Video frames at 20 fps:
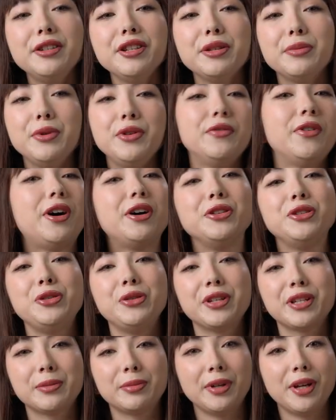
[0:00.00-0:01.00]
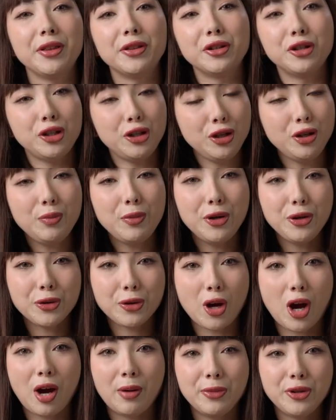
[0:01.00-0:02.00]
let's move on to explain the two most
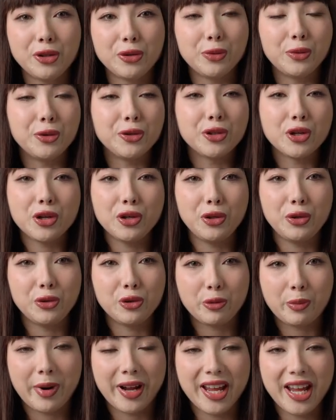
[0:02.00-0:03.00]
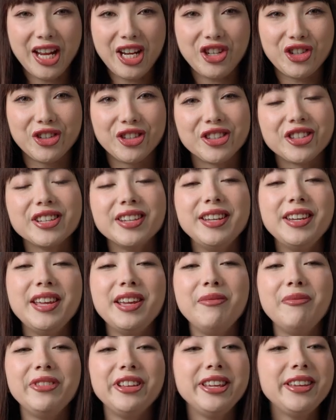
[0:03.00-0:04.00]
common tools used by agents,
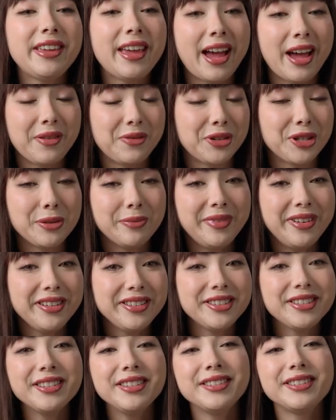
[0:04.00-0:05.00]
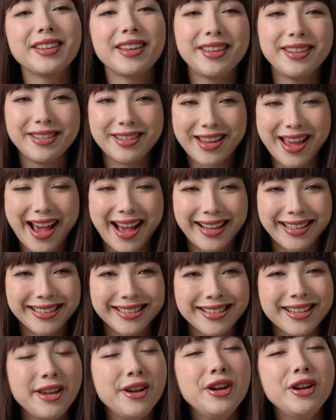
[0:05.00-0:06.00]
namely canned responses and
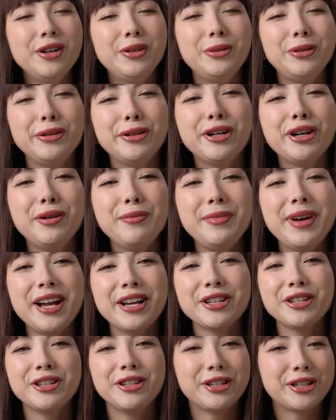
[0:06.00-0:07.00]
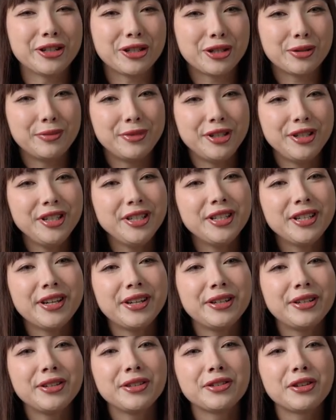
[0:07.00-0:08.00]
tags. We'll come back to the customer
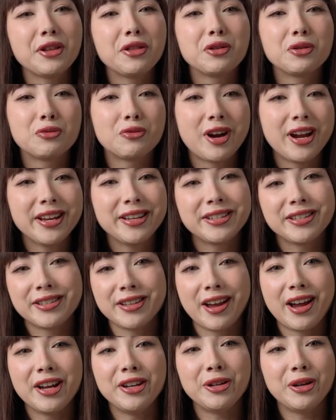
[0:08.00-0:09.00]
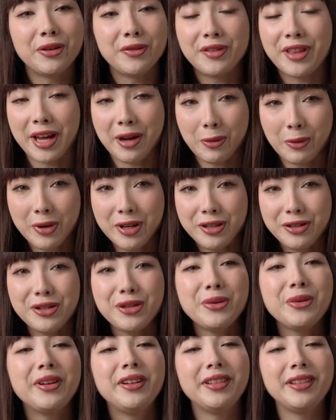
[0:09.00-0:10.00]
details, the right side of that
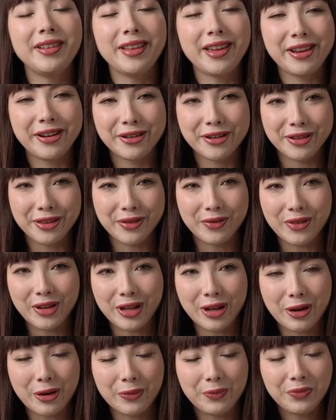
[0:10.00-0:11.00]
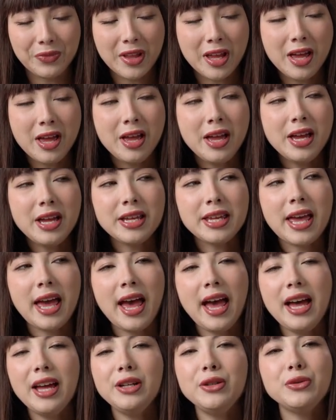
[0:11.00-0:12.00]
window, later in the video.
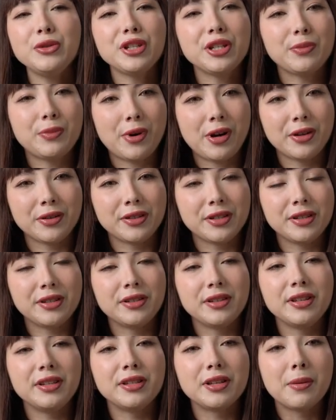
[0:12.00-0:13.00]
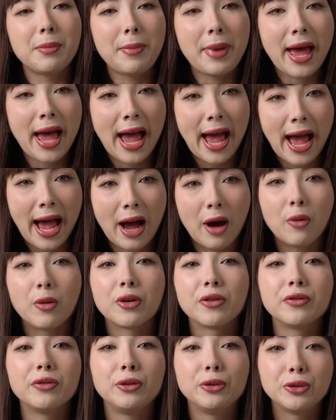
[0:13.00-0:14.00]
Canned responses is a
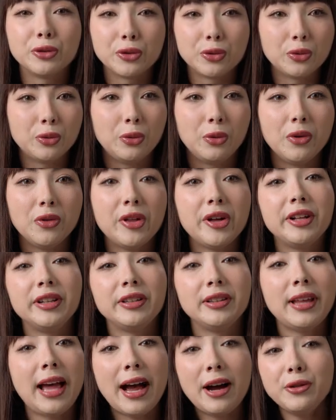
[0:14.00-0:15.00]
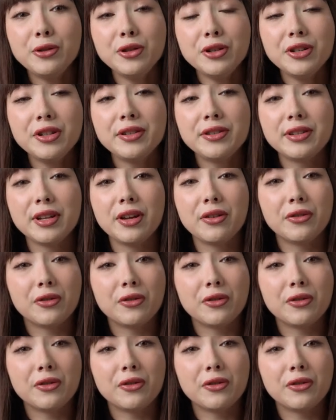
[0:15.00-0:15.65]
powerful tool that allows you to save